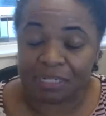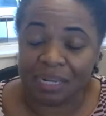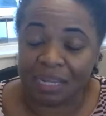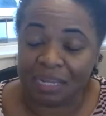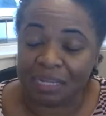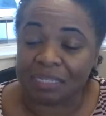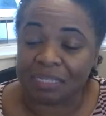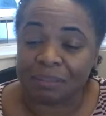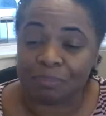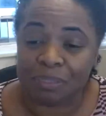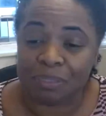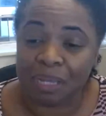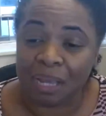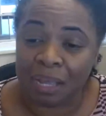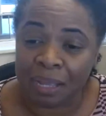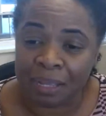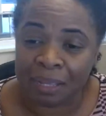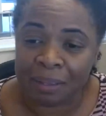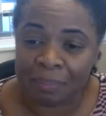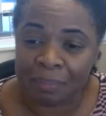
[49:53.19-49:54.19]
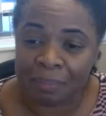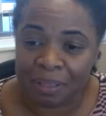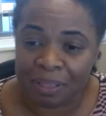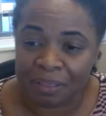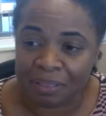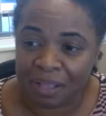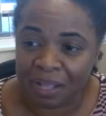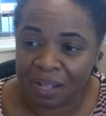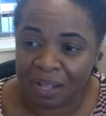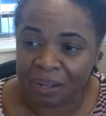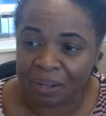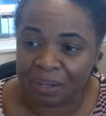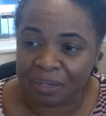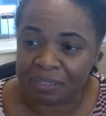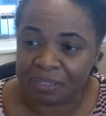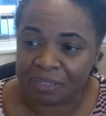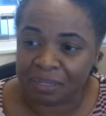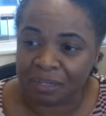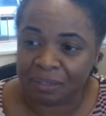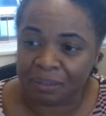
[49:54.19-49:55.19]
take some time, and
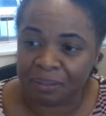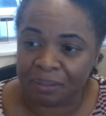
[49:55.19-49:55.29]
that